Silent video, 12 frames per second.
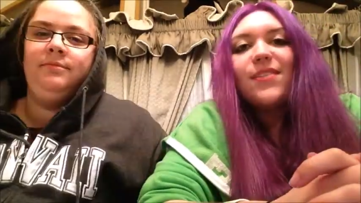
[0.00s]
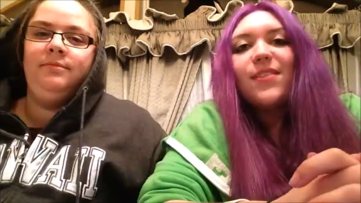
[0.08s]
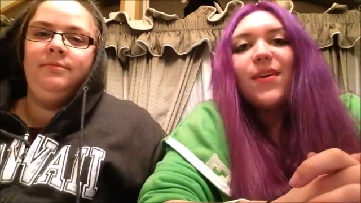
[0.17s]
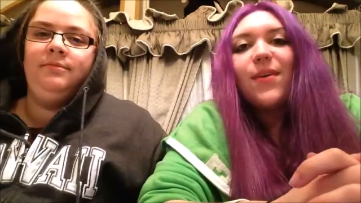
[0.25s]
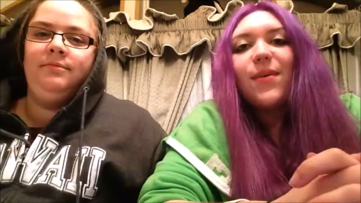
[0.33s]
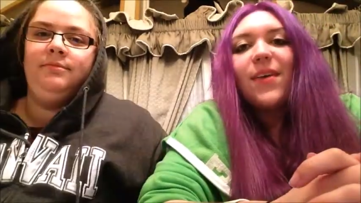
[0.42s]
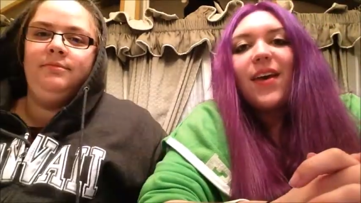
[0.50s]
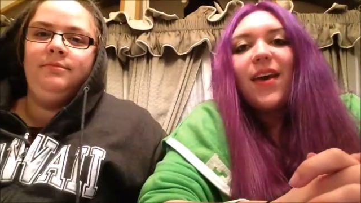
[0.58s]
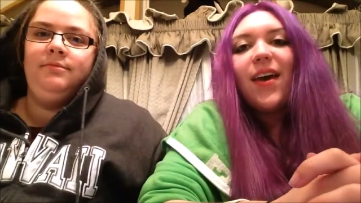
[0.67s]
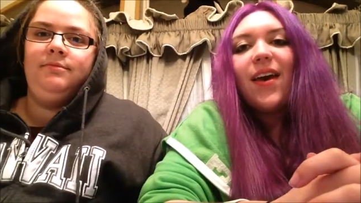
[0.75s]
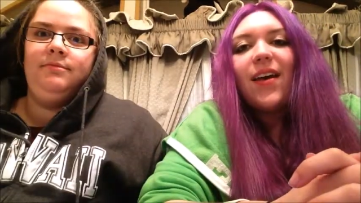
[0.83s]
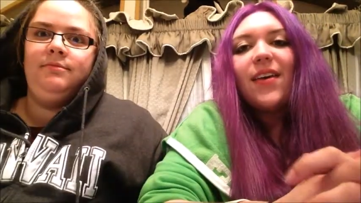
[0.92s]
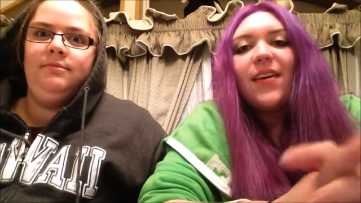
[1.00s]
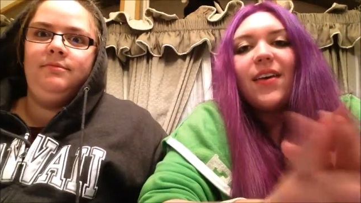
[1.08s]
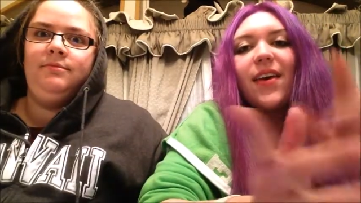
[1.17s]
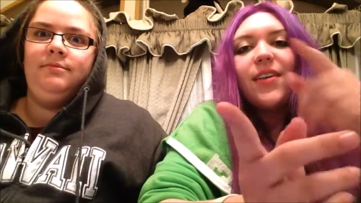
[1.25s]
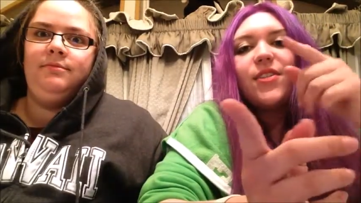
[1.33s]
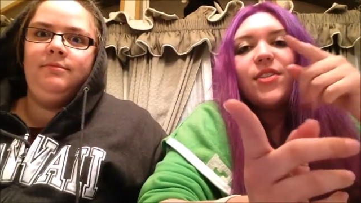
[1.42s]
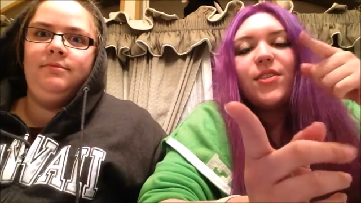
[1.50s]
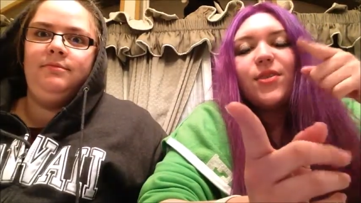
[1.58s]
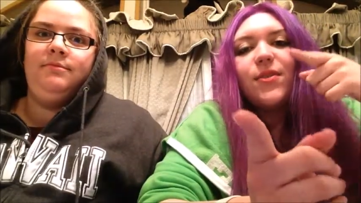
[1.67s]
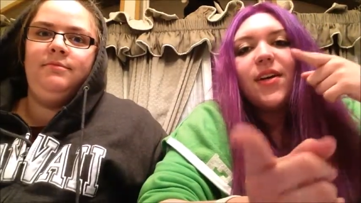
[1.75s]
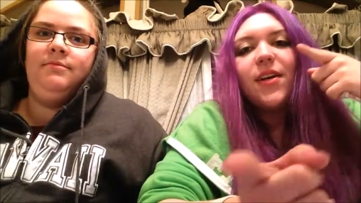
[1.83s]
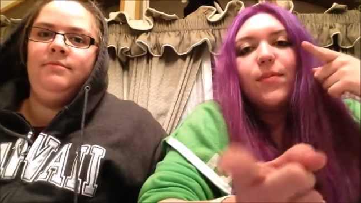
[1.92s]
Speaker 1: So yeah, catch
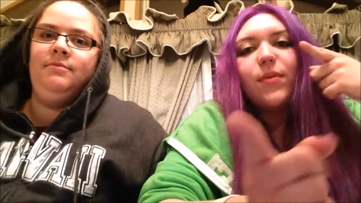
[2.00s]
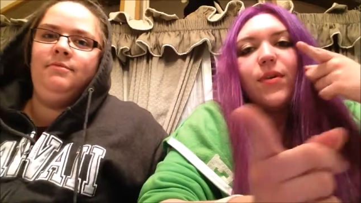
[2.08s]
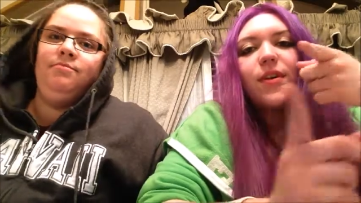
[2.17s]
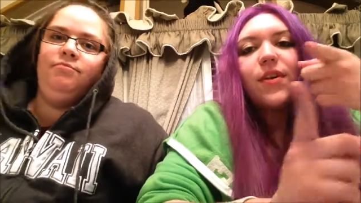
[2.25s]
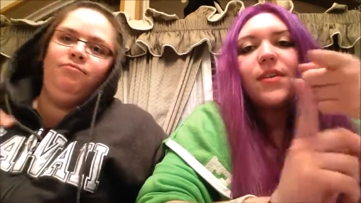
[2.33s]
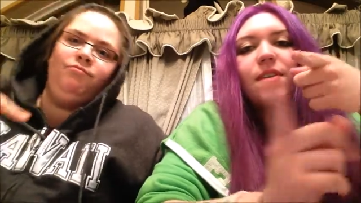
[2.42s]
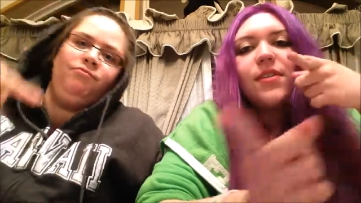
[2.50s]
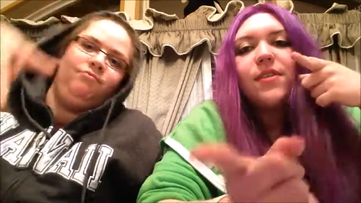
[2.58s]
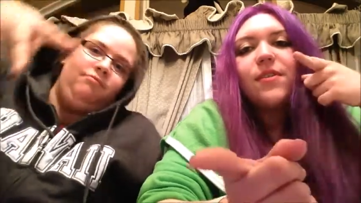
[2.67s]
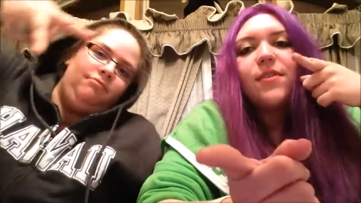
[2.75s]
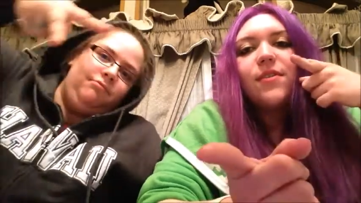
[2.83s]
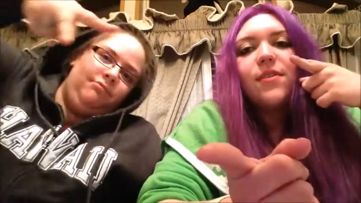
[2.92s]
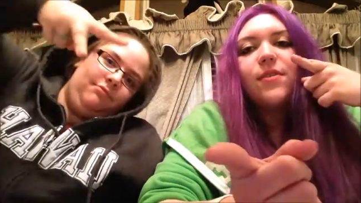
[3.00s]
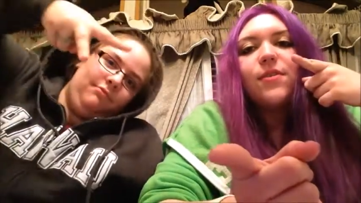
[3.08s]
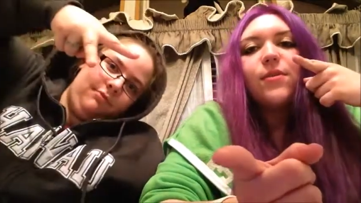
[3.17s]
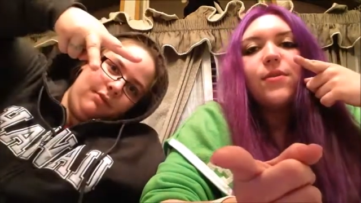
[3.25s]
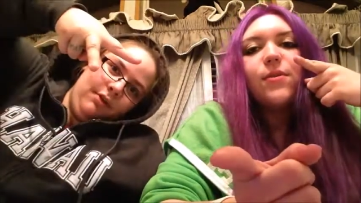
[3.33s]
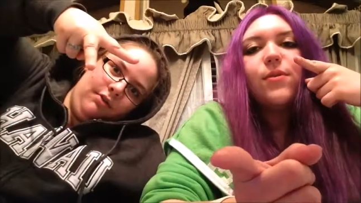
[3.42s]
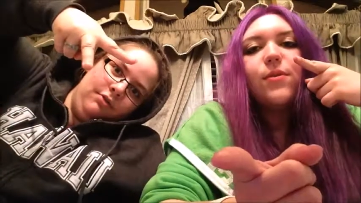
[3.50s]
you at part two.